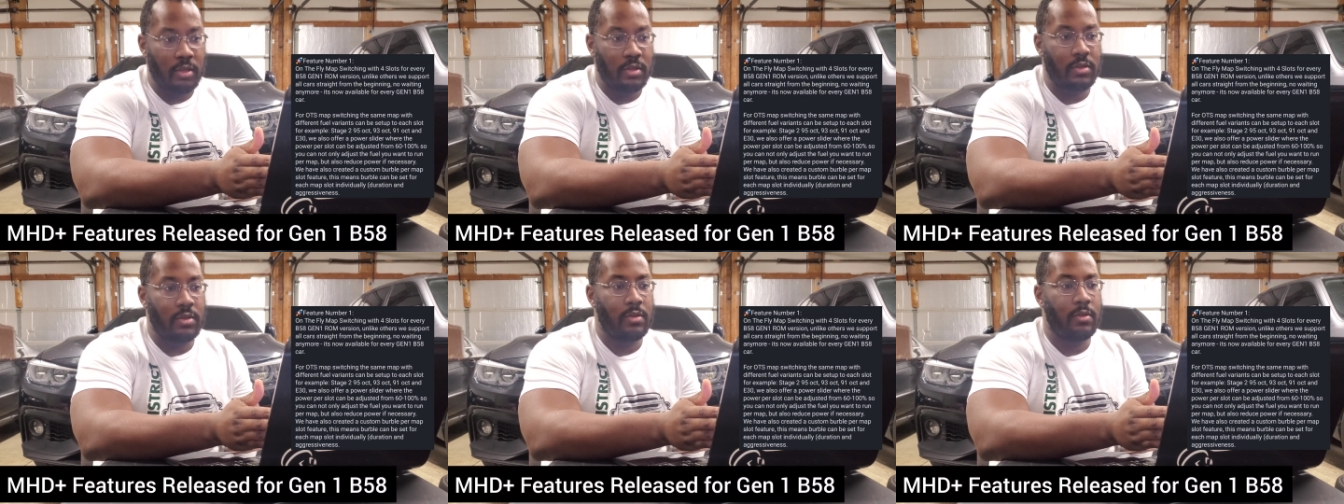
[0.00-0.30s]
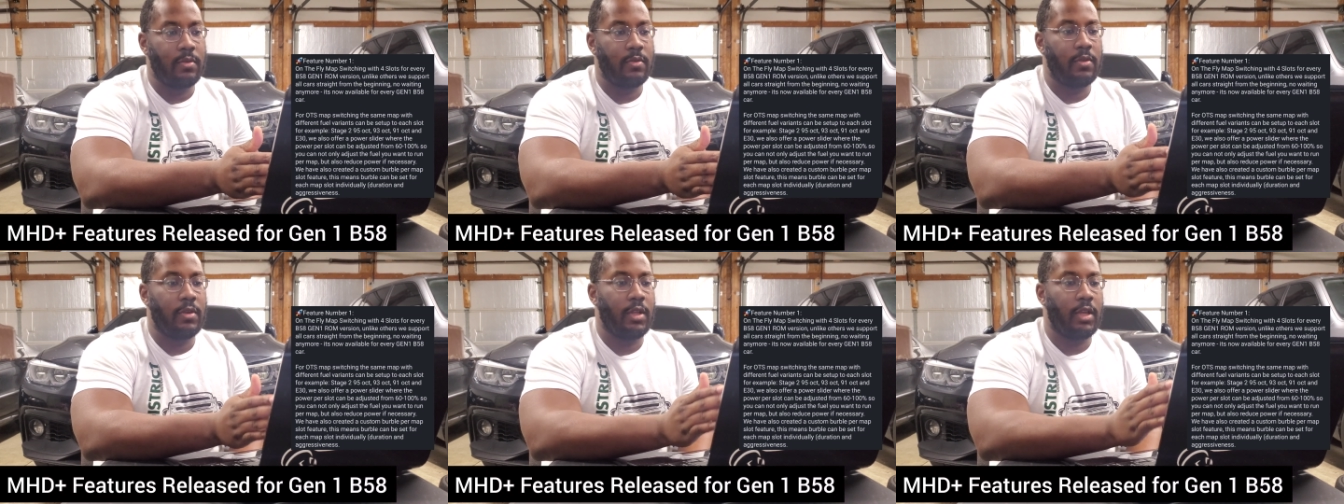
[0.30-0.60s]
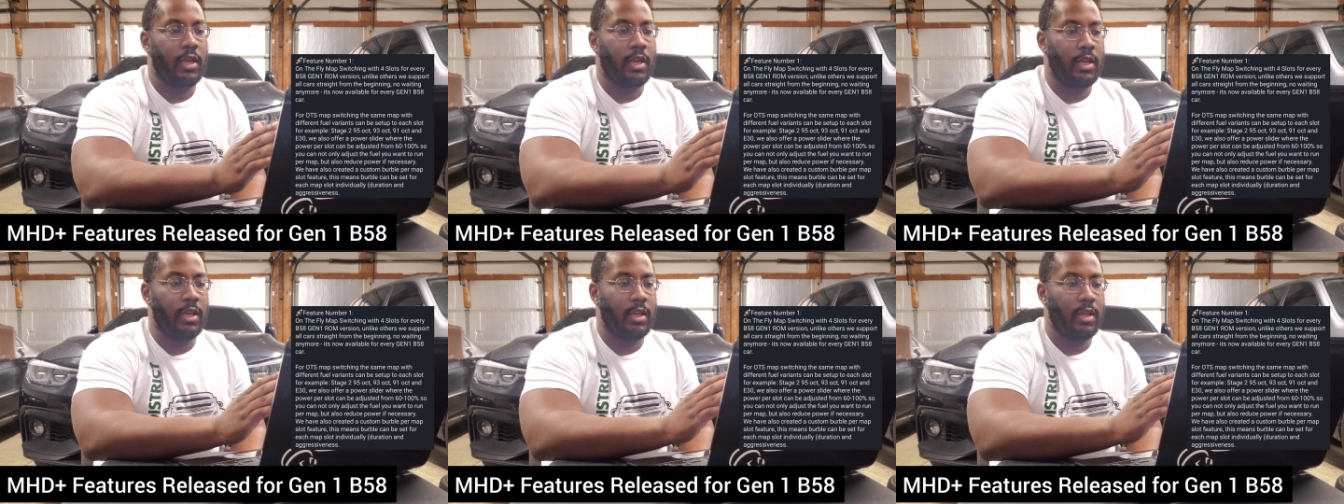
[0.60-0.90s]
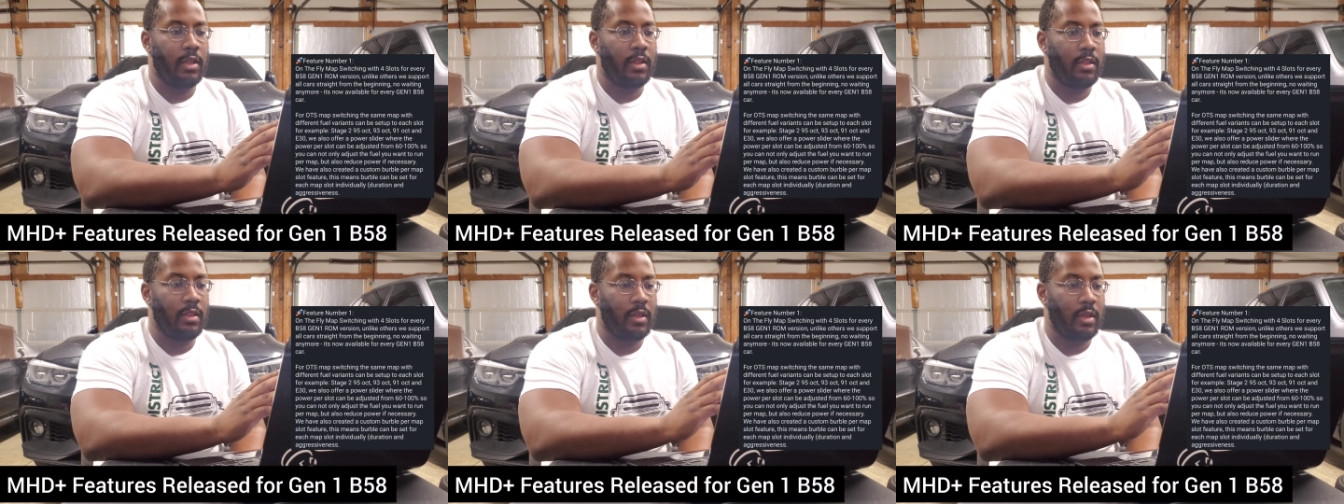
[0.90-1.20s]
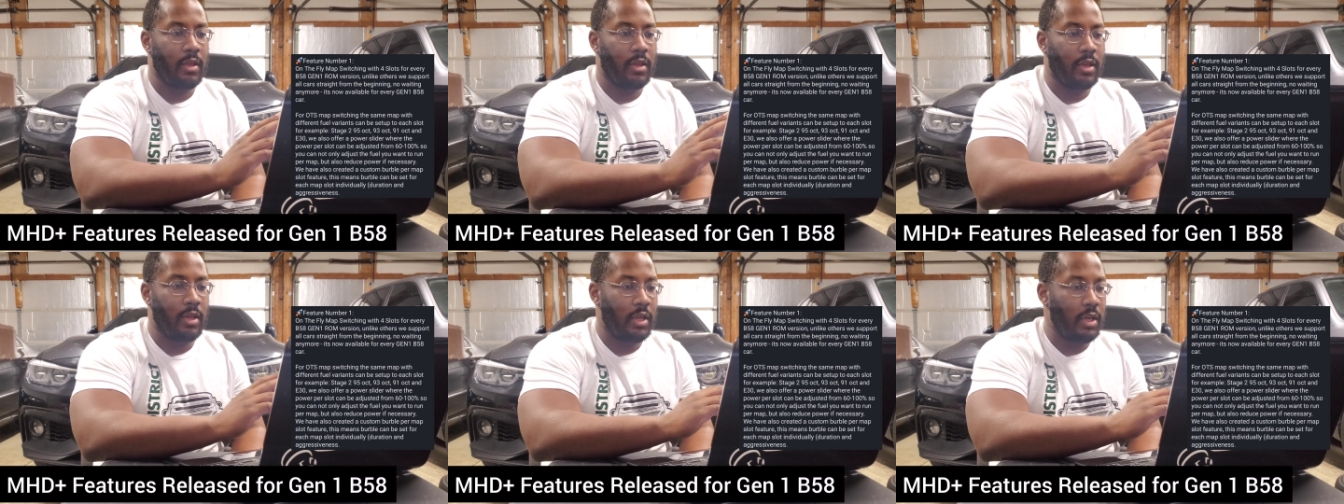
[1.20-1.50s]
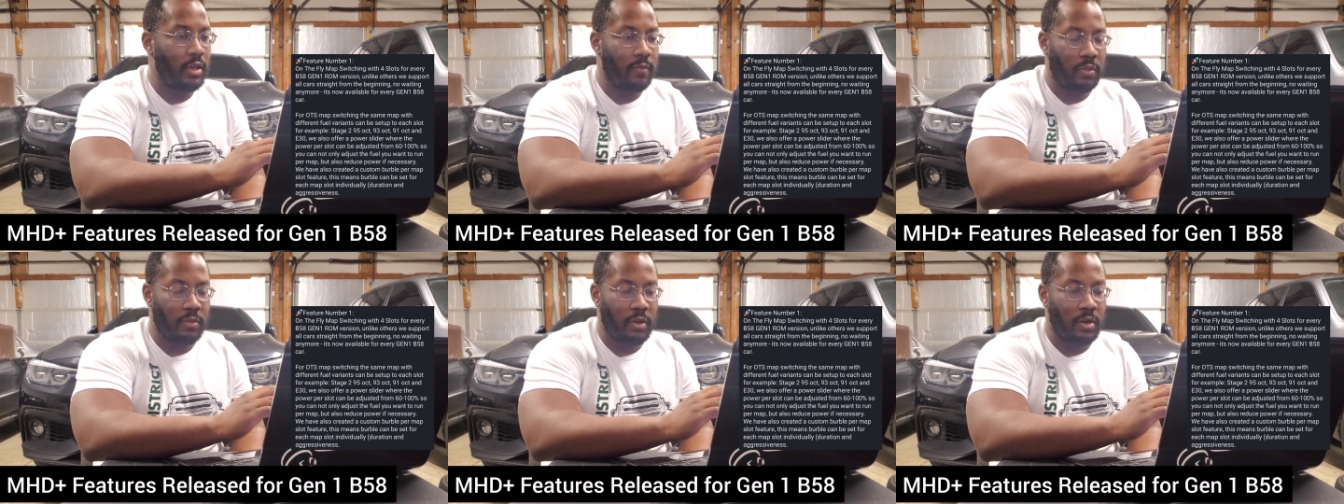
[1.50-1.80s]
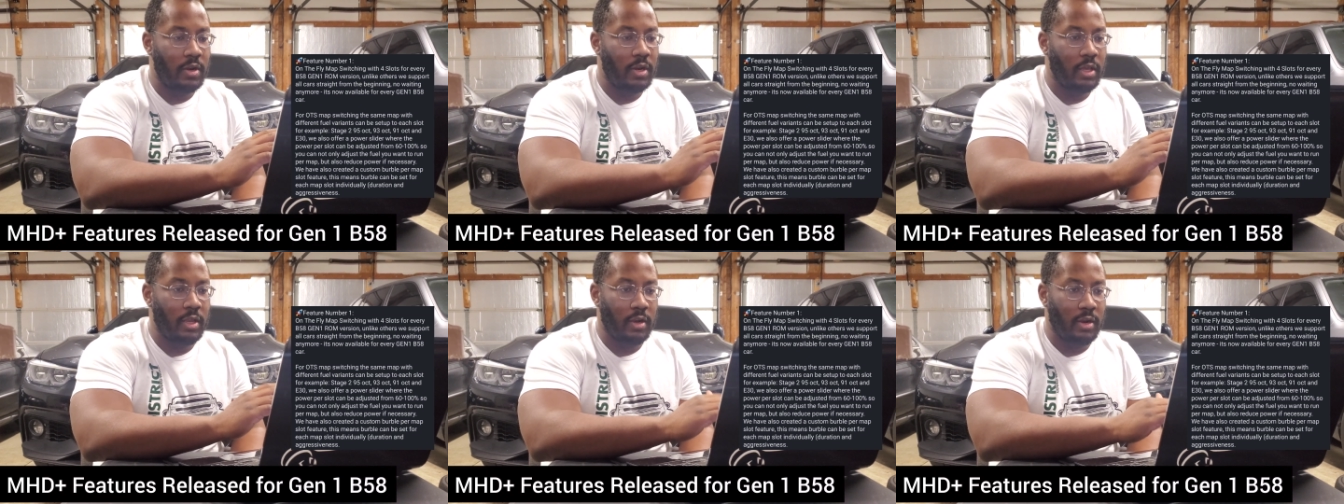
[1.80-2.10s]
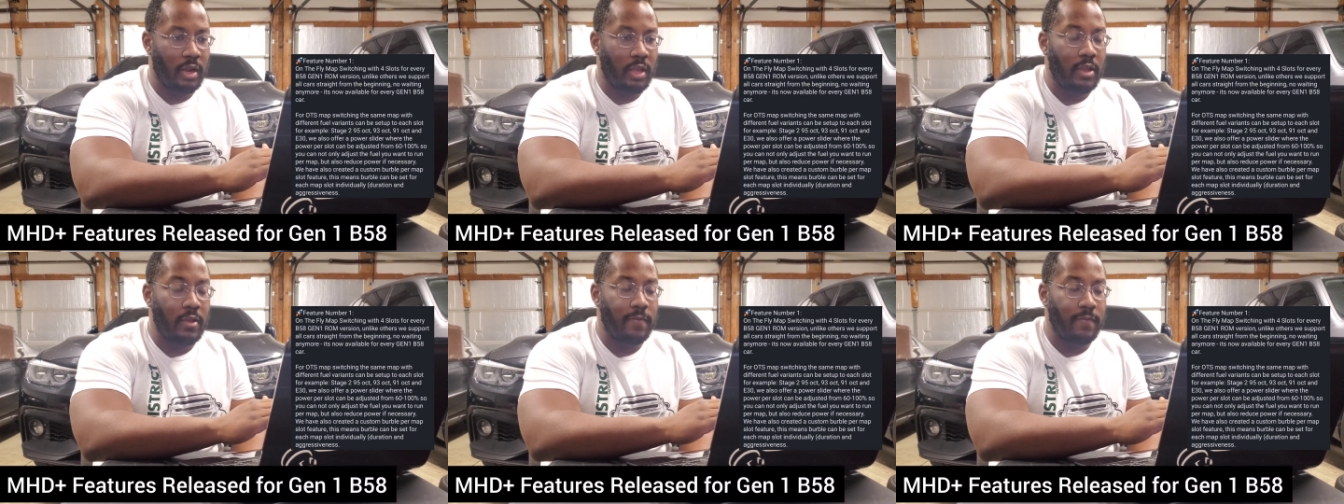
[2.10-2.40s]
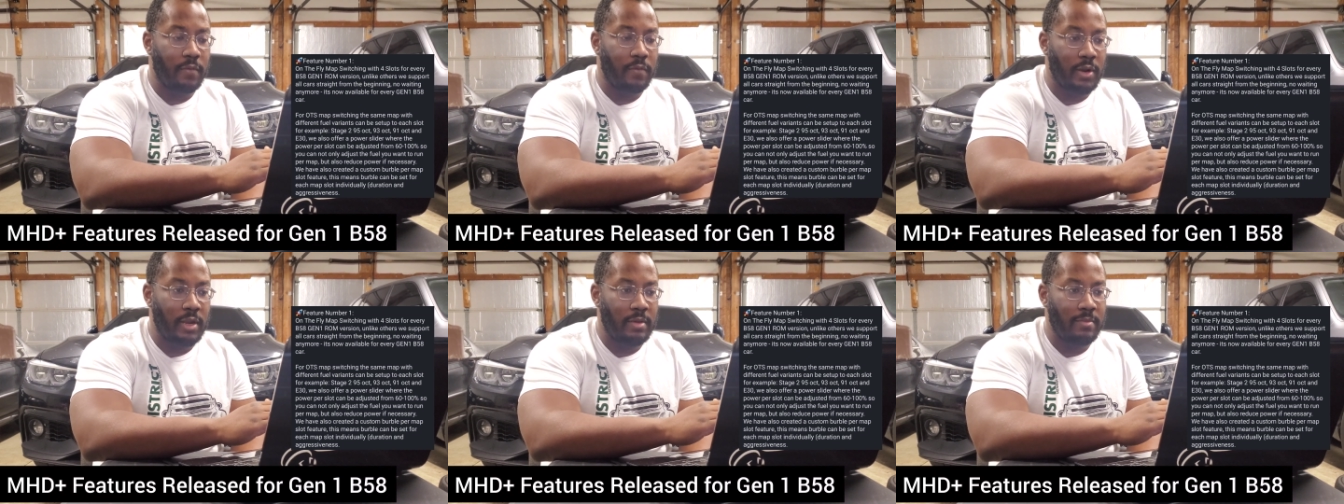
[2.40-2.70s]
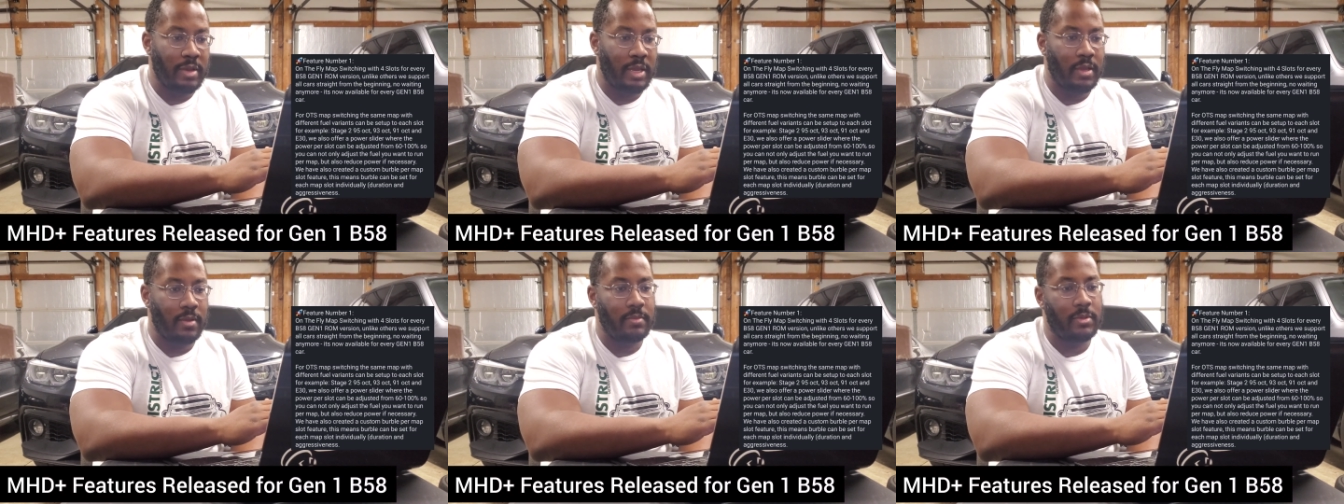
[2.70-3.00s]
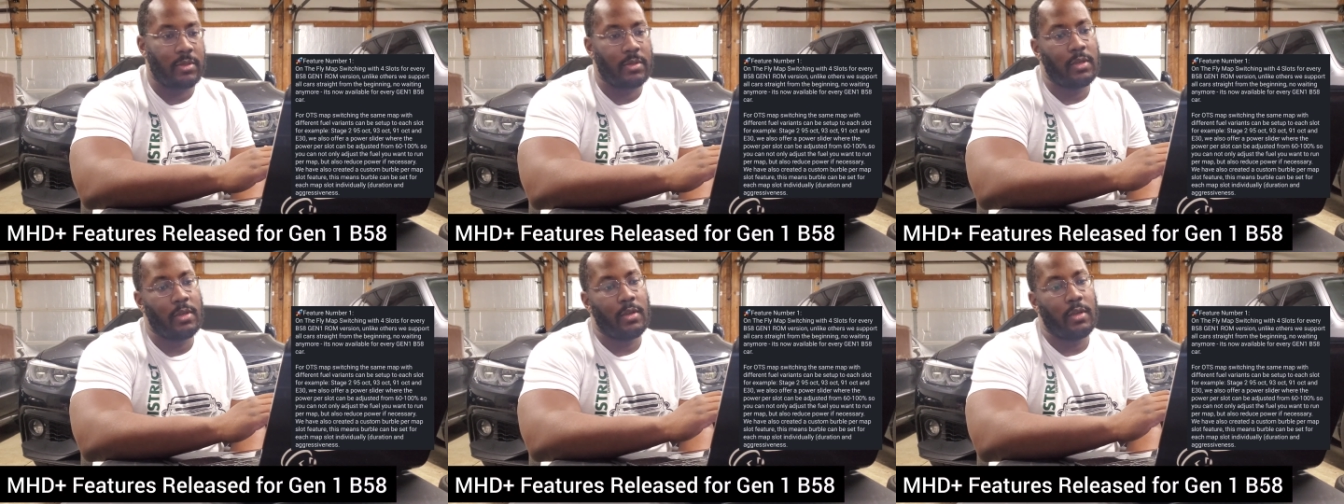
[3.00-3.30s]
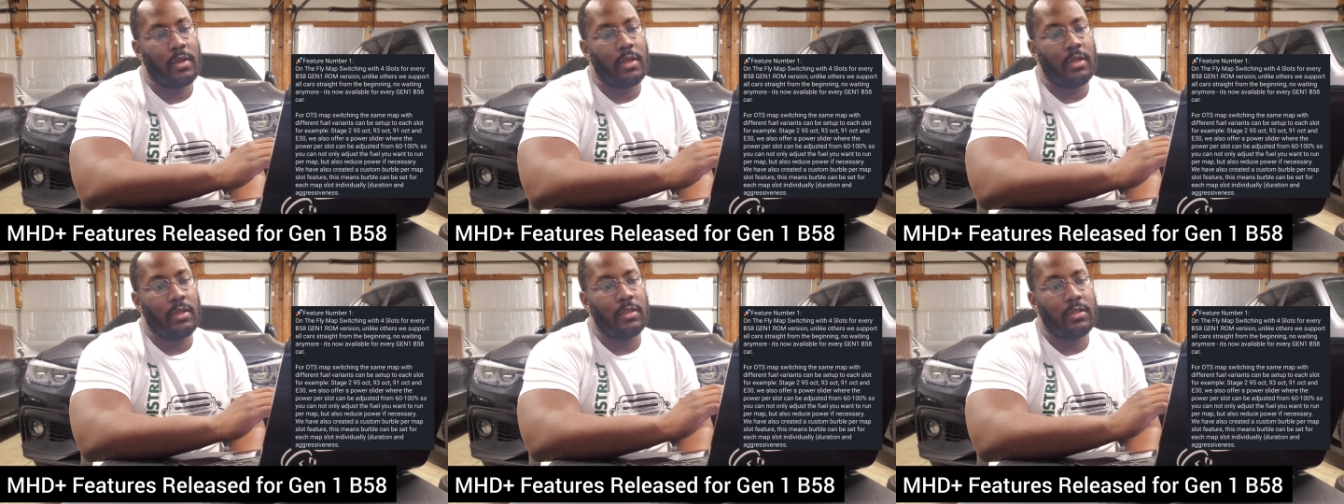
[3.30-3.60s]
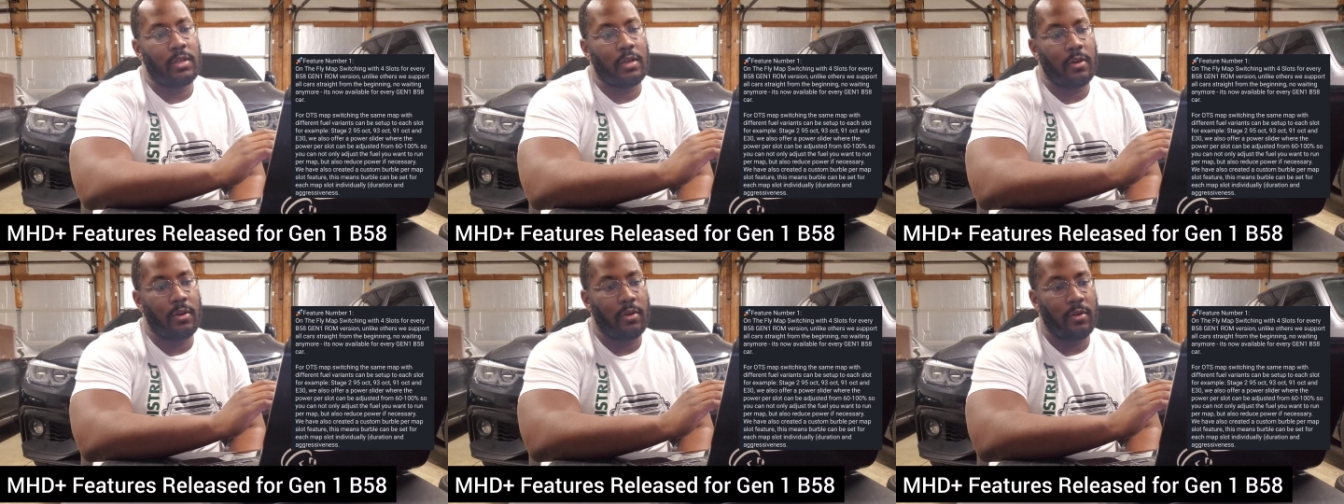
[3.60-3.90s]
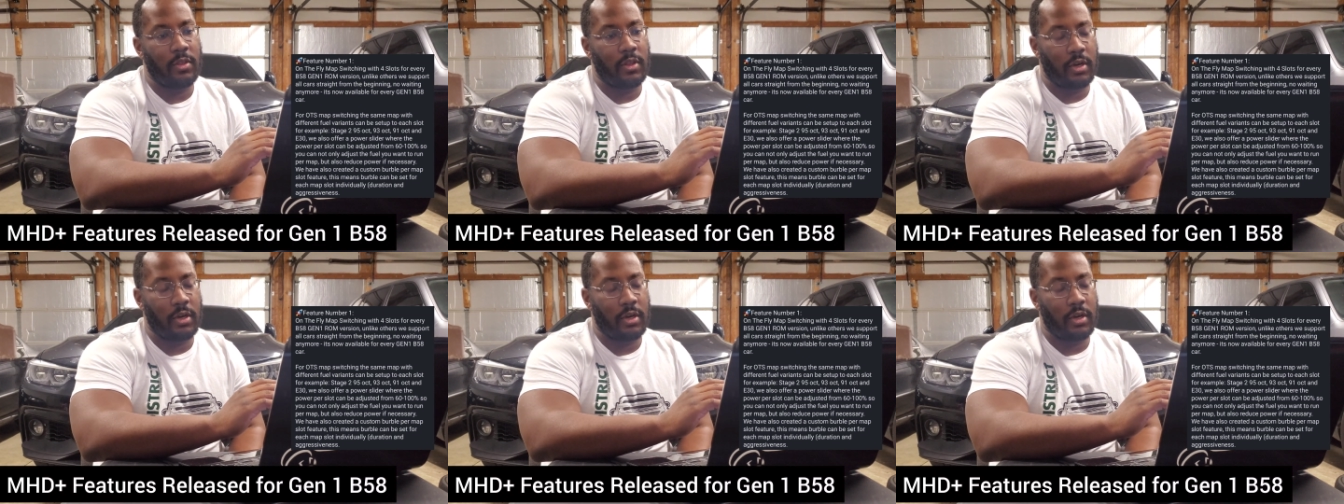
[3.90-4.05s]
tune and the E30 or E40 maps. So